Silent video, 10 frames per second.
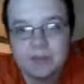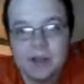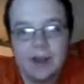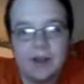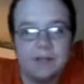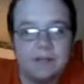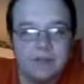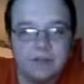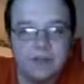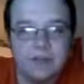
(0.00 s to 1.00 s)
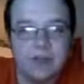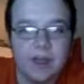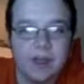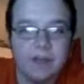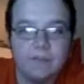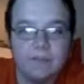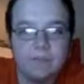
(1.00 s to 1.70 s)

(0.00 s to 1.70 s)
tight end for a first down.